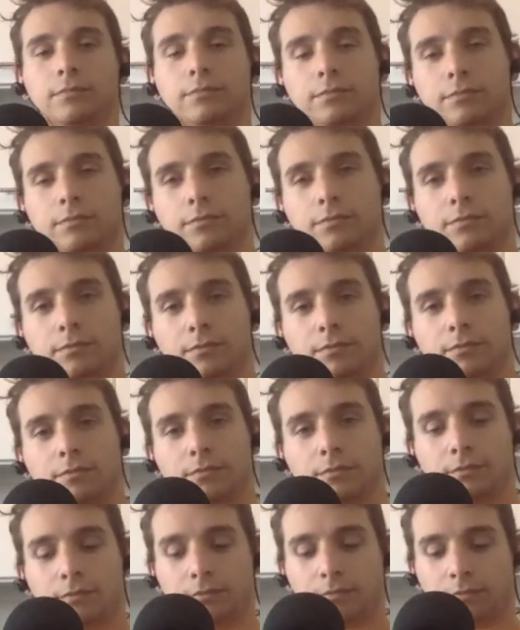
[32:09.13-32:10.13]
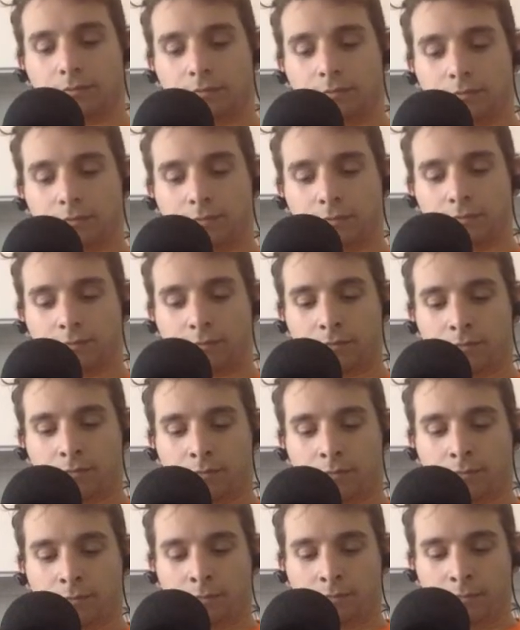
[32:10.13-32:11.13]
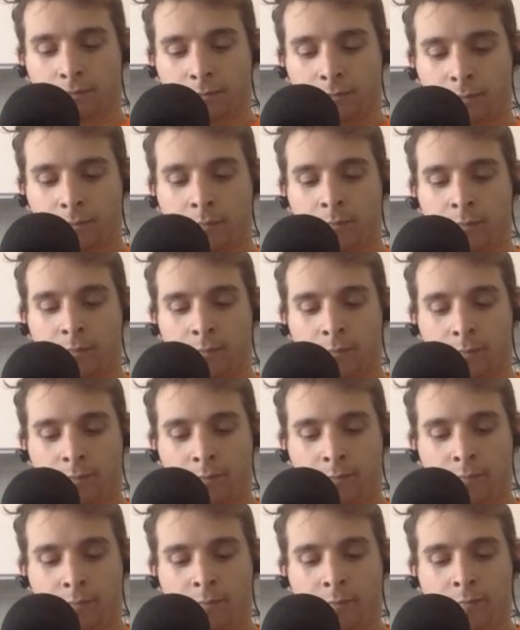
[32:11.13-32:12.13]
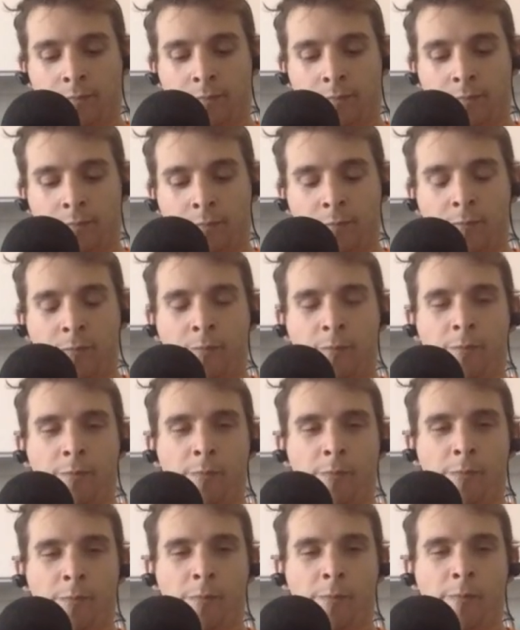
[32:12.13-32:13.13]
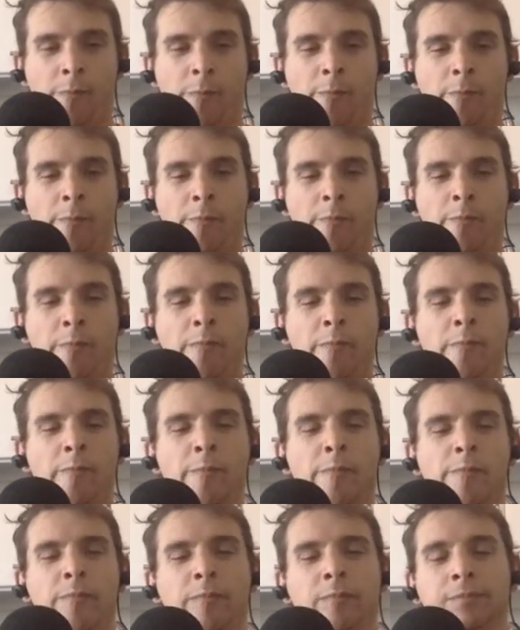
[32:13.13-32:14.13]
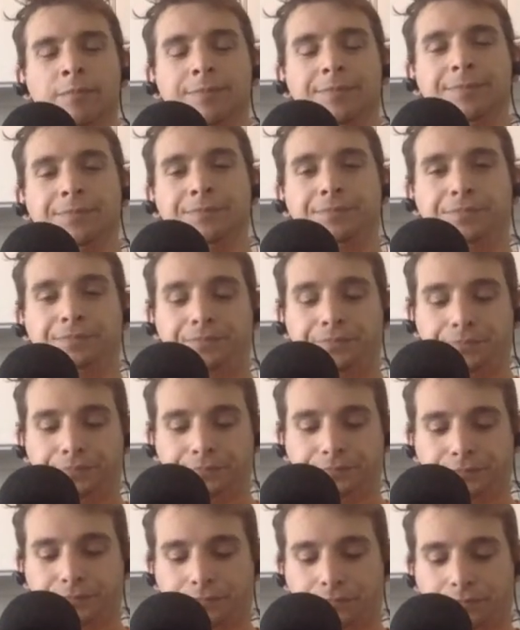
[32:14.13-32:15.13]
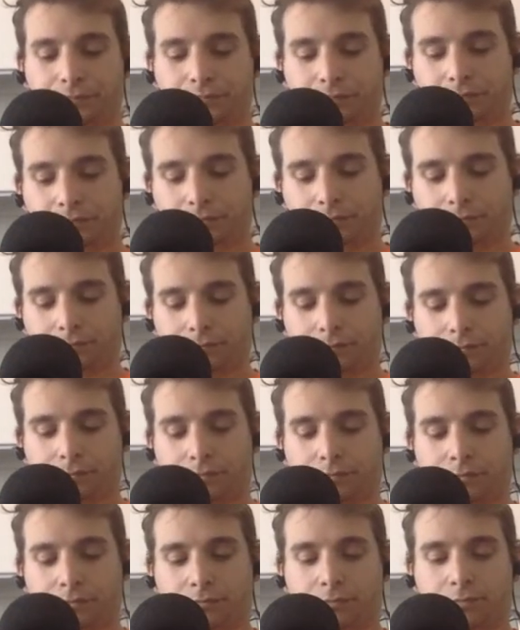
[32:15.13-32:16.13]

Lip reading: (not speaking)